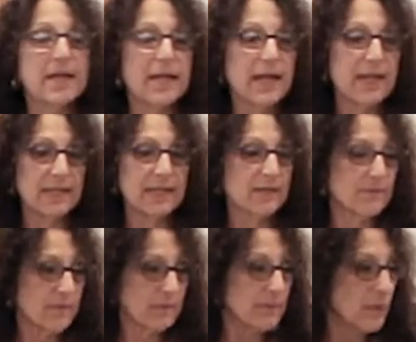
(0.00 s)
any of
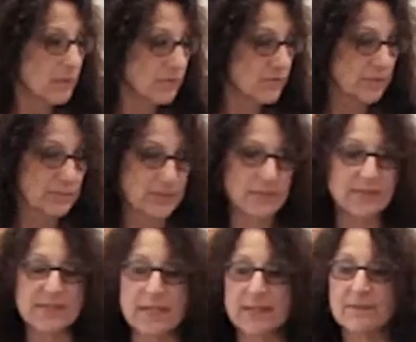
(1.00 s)
the poetry books,
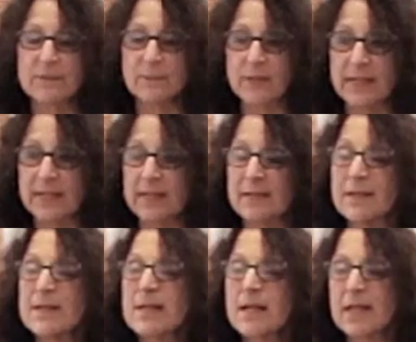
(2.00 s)
any of the writing,
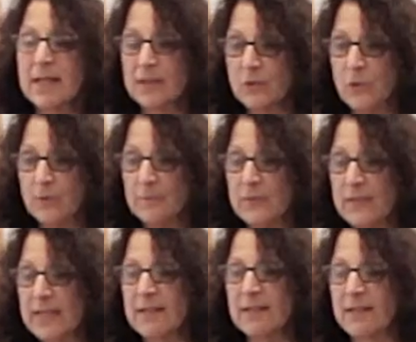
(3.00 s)

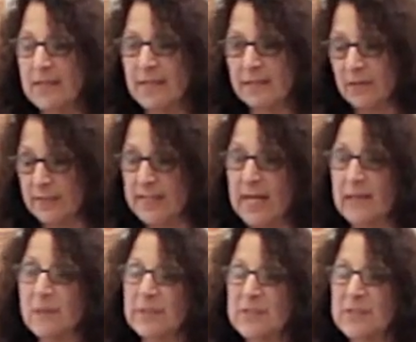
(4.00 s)
incorporated in our gallery